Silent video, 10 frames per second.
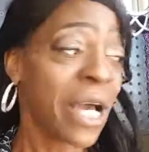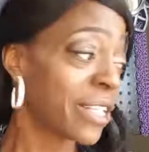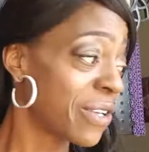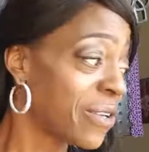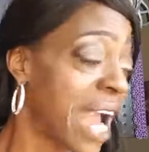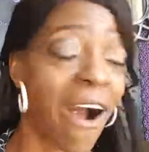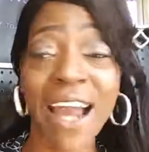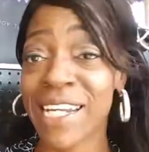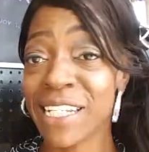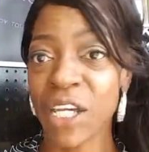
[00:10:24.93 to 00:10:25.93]
So now I
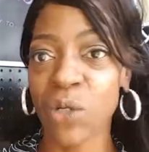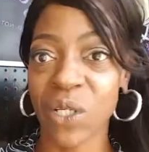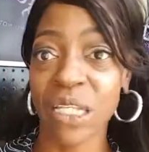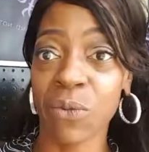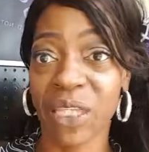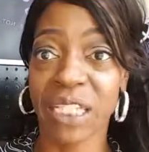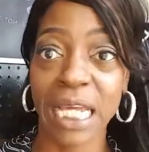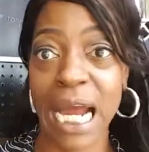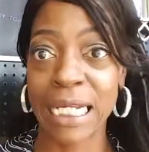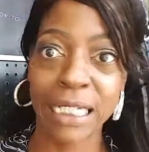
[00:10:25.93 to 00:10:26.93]
can tell you what's up with the
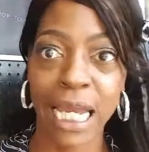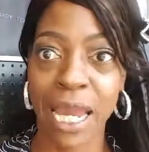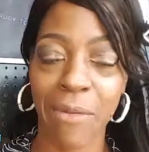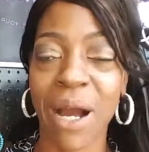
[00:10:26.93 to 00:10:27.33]
last name.